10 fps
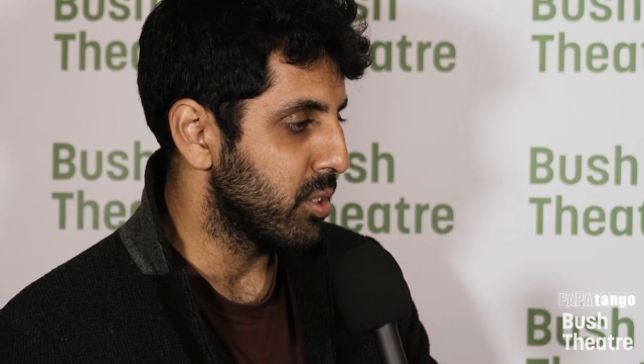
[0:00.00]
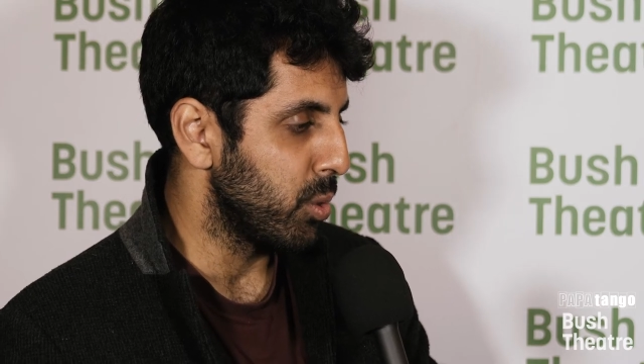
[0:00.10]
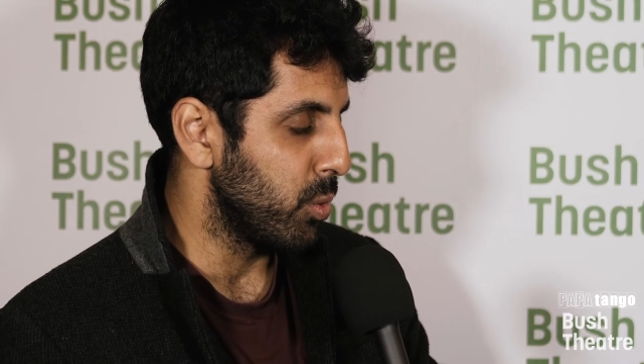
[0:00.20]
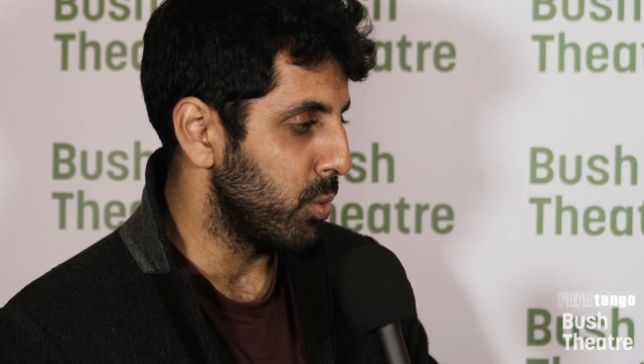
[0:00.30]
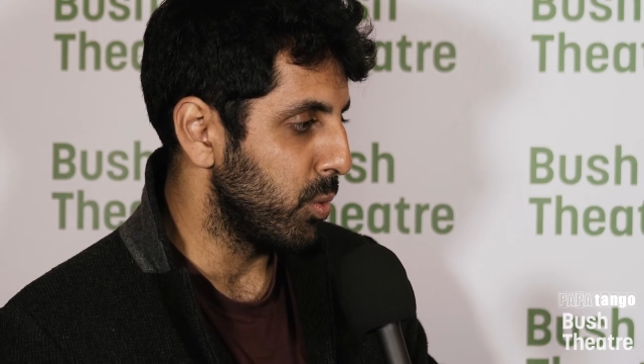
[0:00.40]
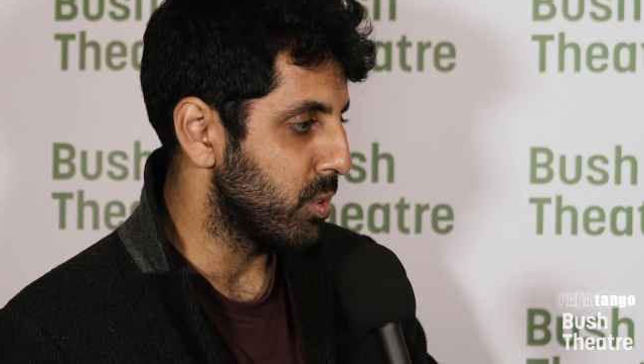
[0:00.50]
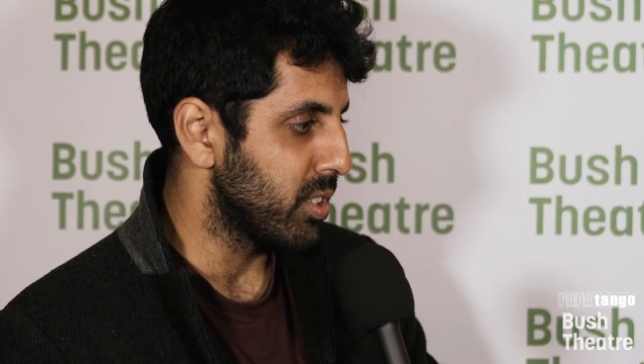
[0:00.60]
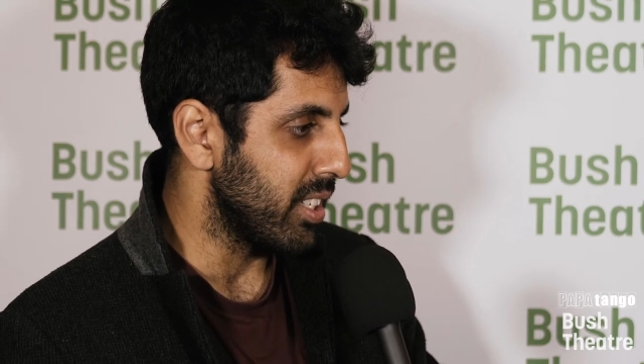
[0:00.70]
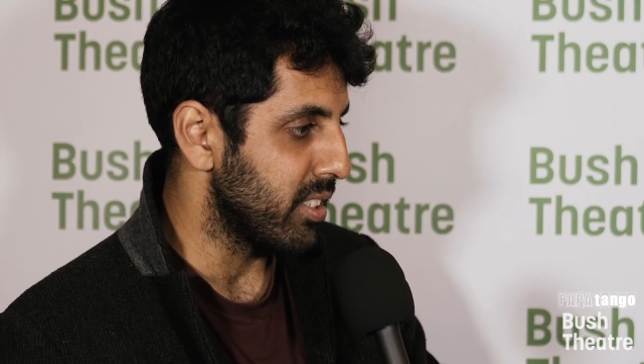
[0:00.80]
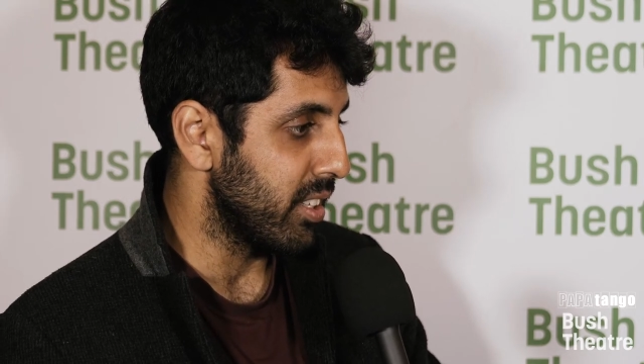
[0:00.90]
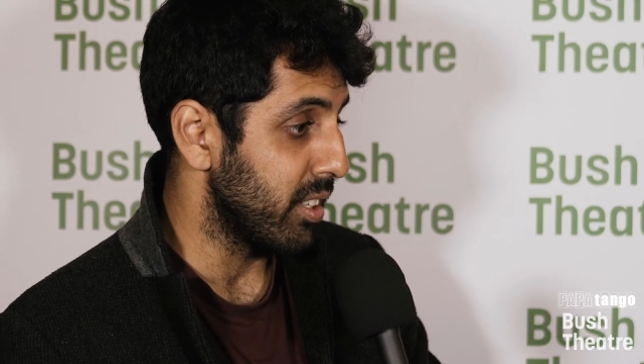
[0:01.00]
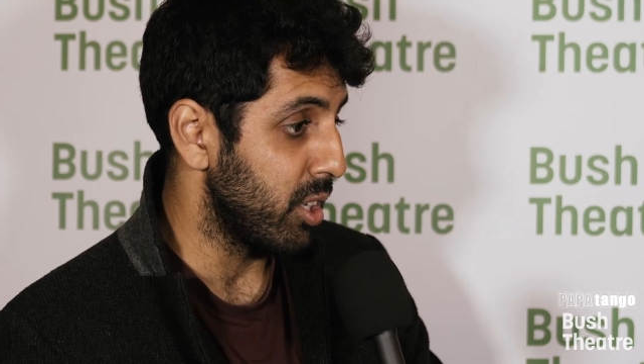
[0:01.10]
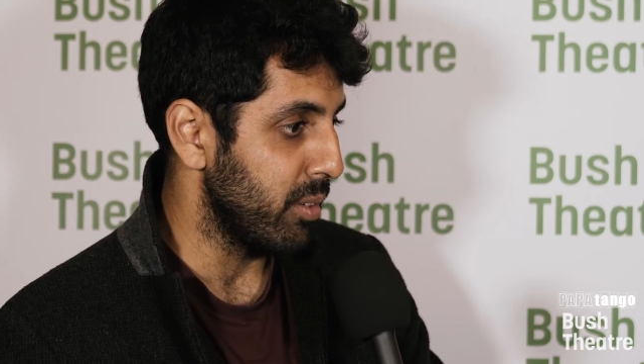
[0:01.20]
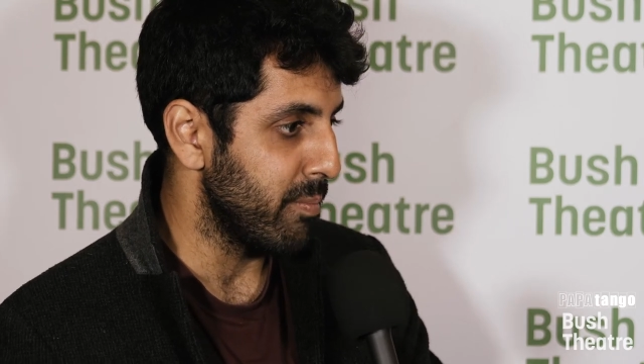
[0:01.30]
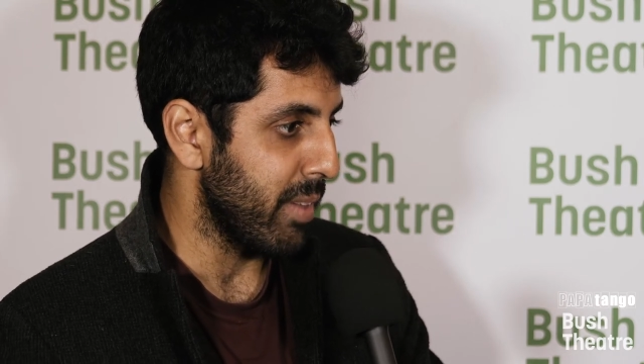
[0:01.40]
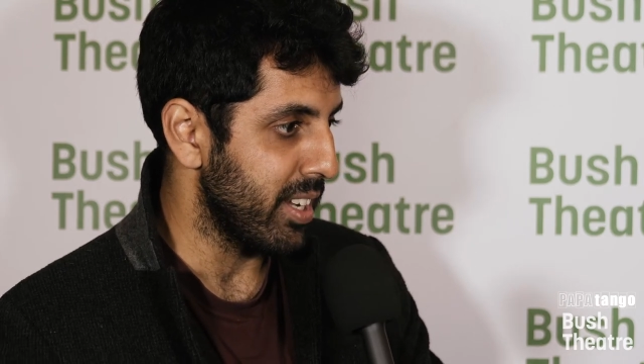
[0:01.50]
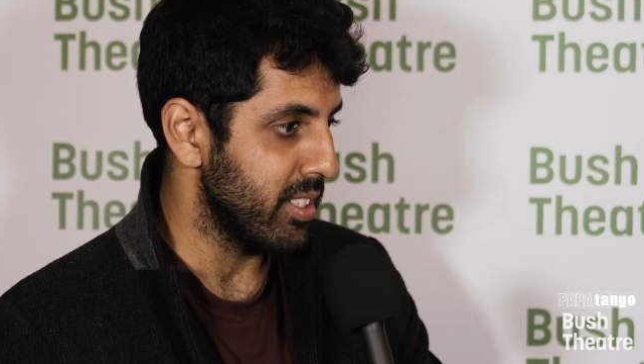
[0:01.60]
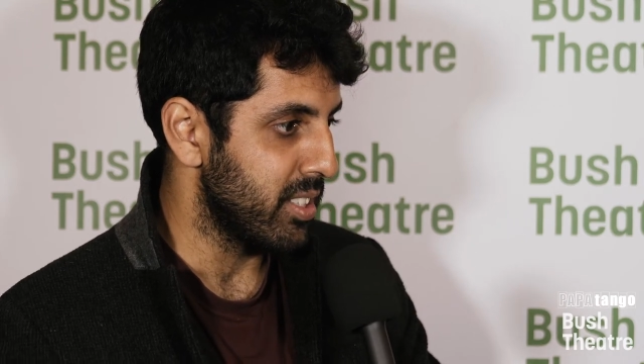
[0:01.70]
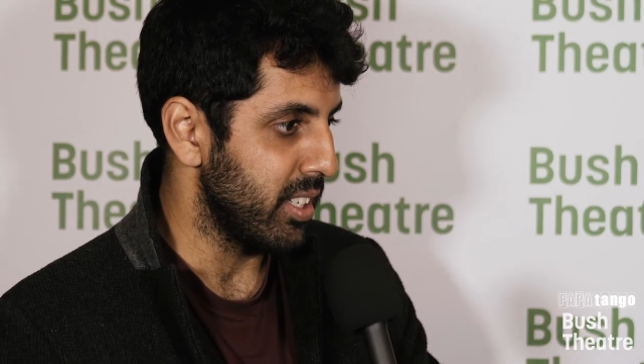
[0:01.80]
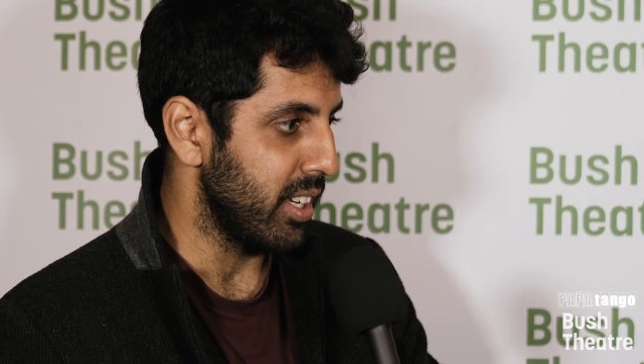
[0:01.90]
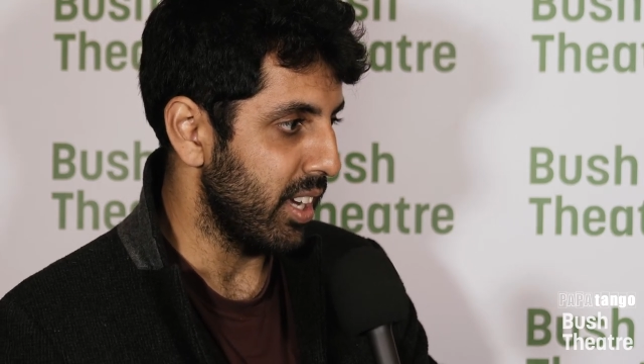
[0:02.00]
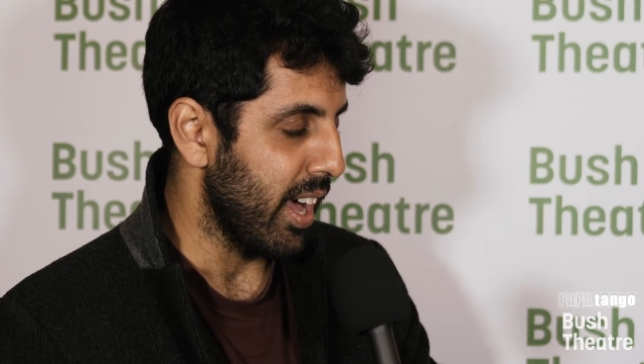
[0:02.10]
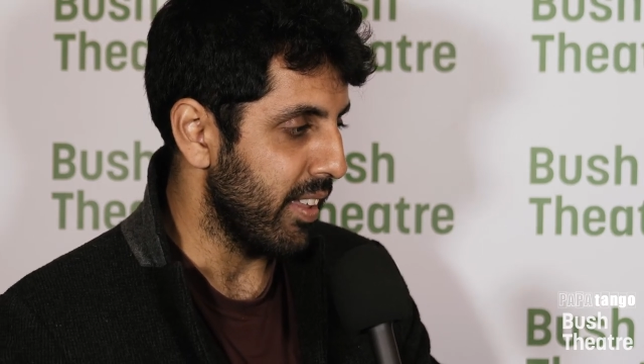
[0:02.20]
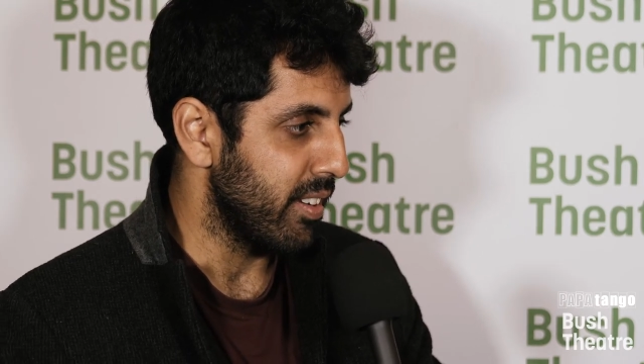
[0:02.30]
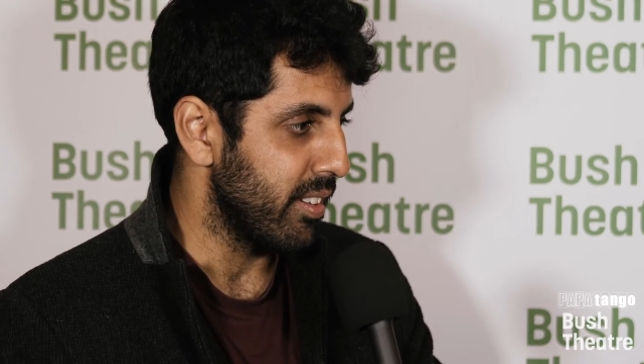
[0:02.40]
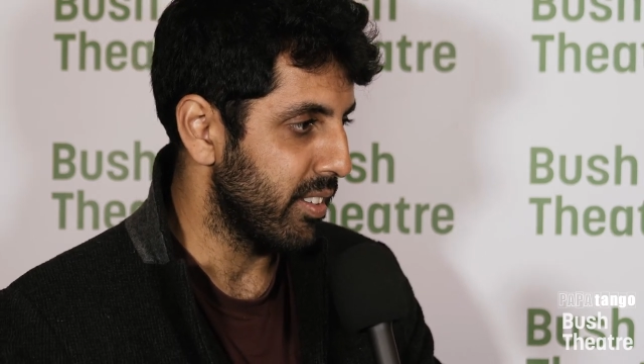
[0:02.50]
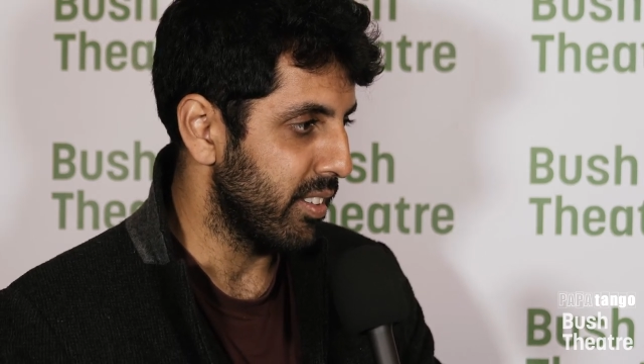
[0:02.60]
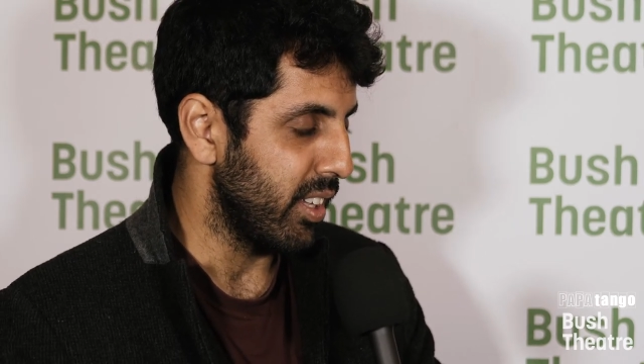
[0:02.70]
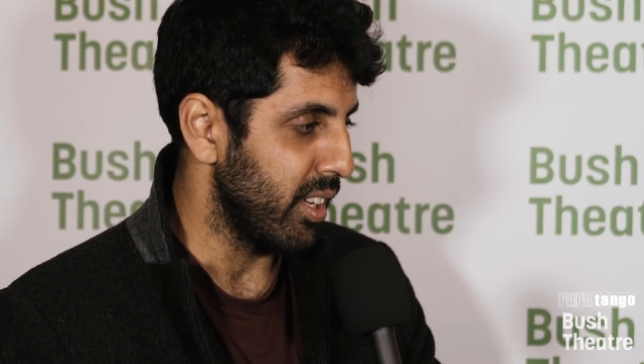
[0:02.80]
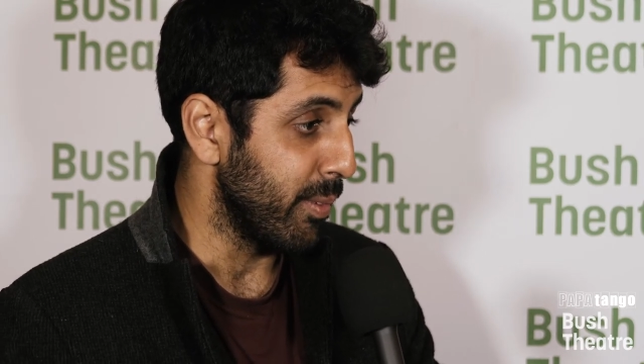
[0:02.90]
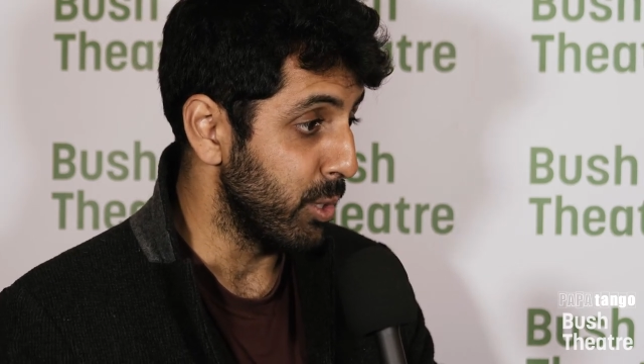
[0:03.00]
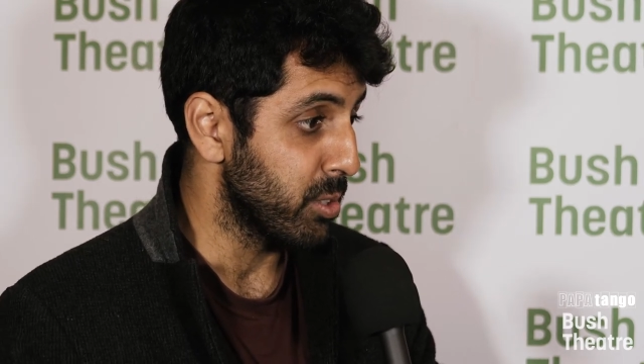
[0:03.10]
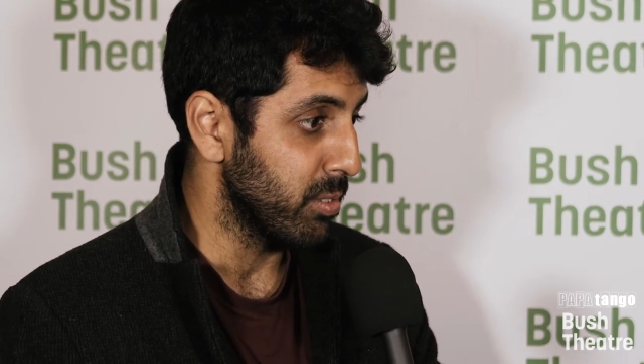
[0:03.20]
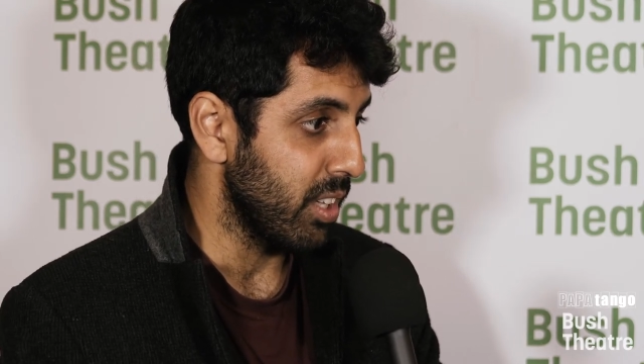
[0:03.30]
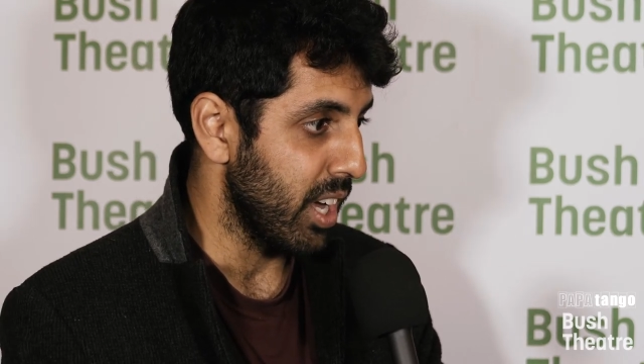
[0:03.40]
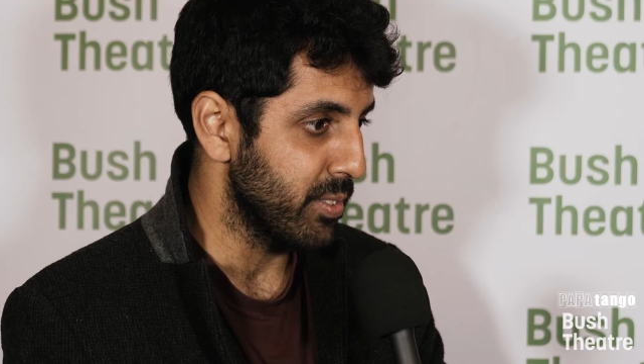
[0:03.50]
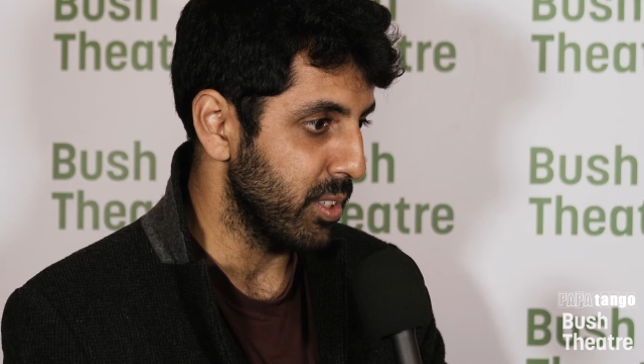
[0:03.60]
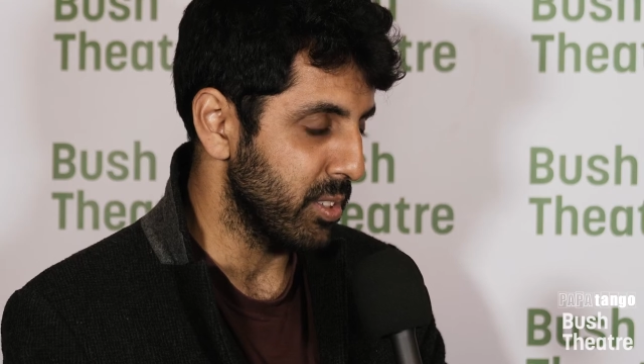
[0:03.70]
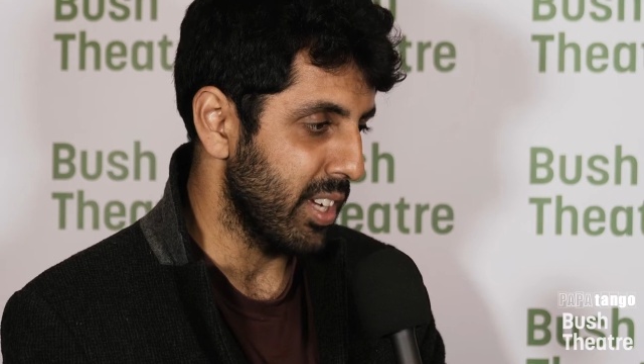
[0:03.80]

to center the humanity and the emotional lives of those